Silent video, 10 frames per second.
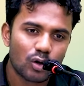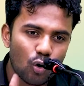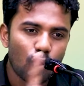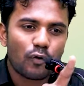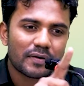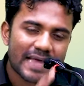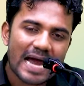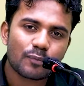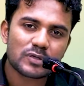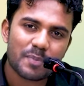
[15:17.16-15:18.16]
Go for
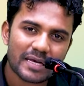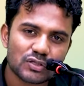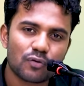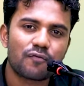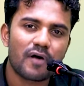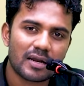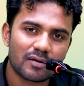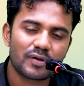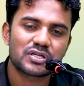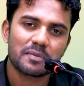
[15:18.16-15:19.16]
that which makes you
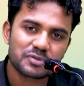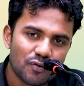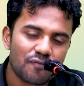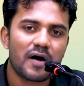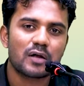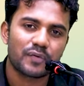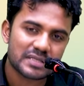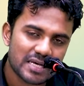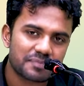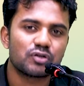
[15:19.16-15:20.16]
fun, which keeps you fun,
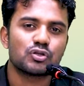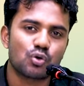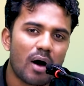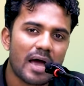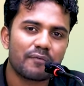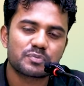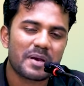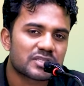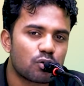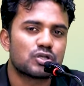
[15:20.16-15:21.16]
which keeps you joy, which
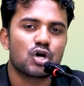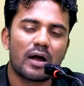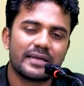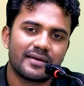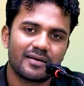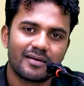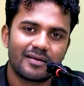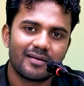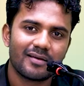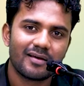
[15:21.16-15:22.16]
makes you jolly.
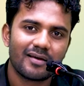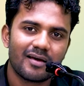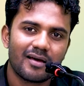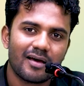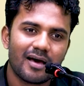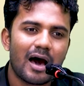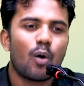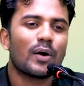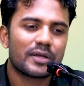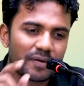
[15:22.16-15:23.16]

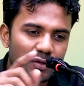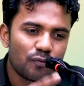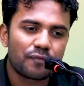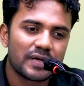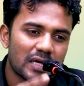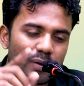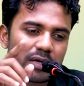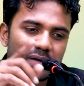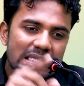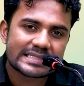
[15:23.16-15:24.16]
Whatever you fear,
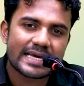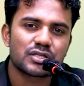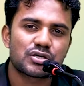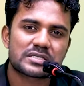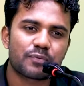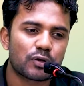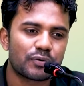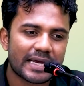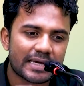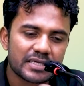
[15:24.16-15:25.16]
whatever is dangerous for
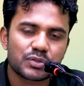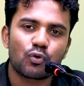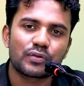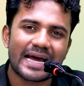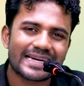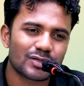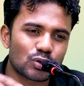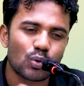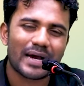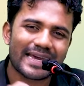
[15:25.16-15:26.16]
you, take risk for that and
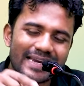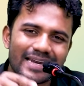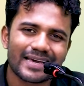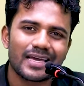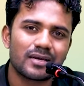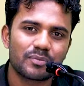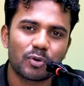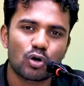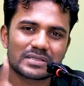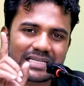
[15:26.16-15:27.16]
do again and again.
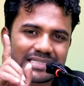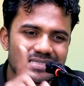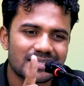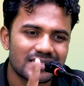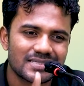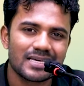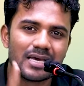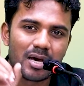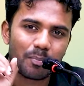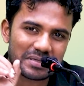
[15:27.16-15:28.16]
Because consistency,
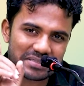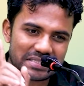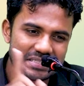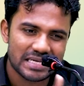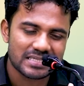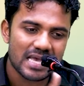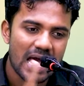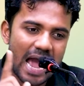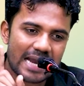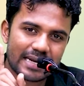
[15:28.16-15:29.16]
persistence
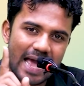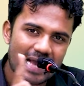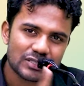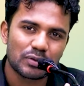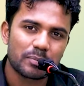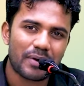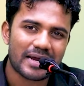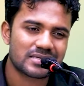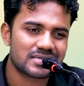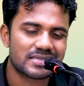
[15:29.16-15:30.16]
and actually
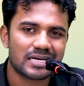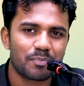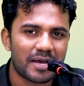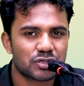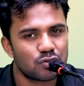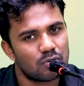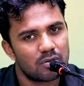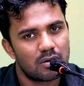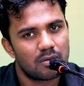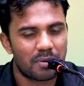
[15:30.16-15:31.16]
practice that makes
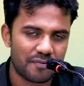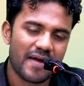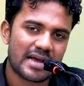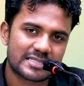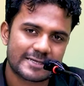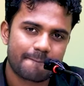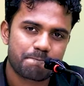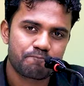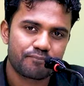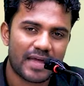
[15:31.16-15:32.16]
you perfect.
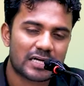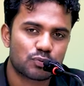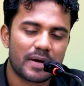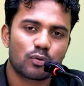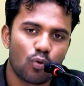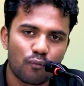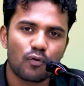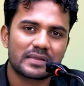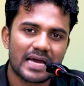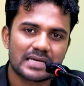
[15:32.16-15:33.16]
That's why go
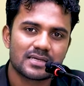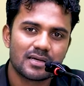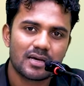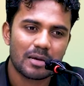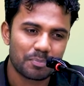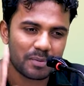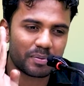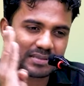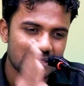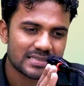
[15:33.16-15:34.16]
for that and be
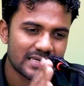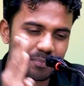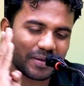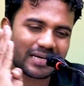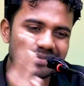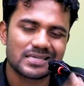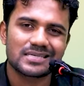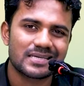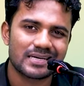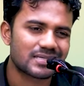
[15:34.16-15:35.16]
persistent, be
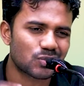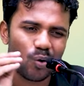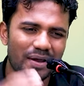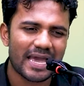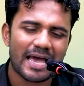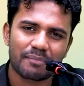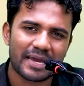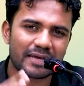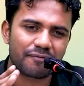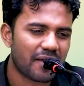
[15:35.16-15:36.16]
consistent. It's okay, I am
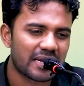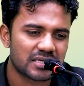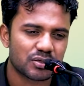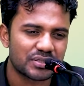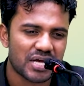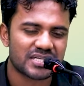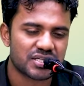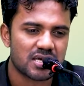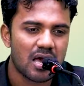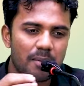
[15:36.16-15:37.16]
getting failures,
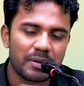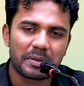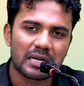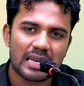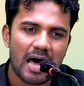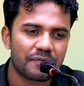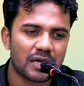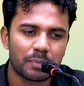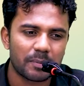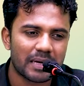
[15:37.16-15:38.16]
rejections, people are
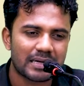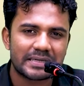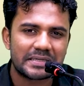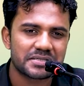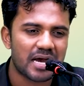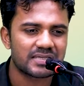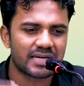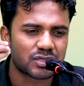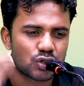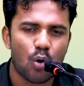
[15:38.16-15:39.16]
laughing and people are
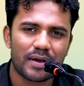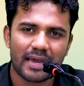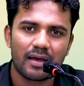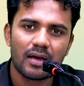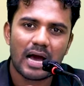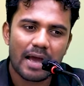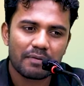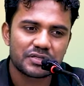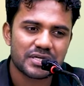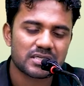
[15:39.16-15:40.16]
criticizing. It's okay, I
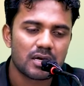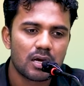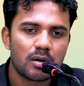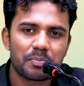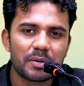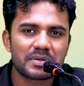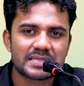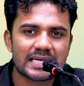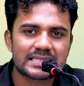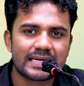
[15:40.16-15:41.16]
will just be
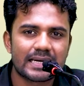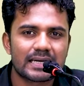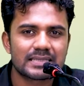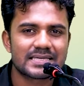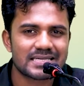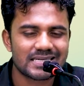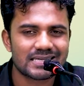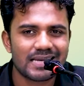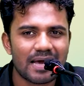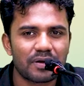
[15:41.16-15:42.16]
persistent and
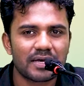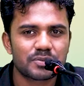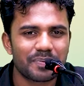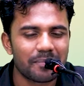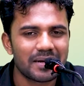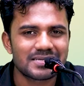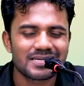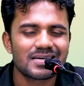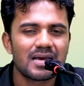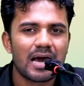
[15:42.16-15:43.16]
consistent and I will experiment
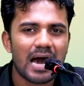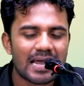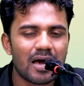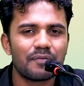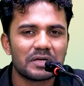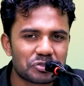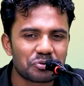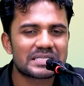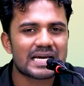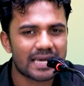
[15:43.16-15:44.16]
it and I will
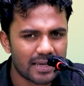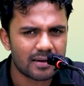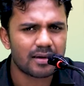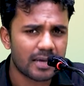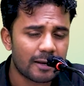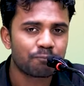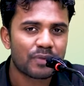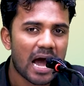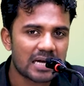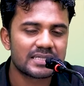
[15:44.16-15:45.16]
do it again and again
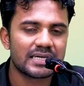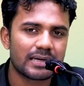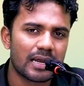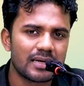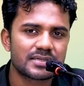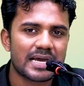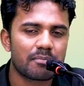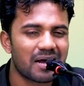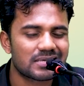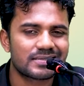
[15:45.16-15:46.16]
until and unless I
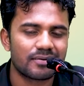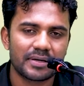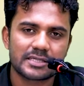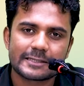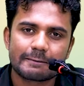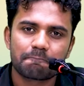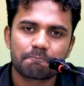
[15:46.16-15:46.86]
master it.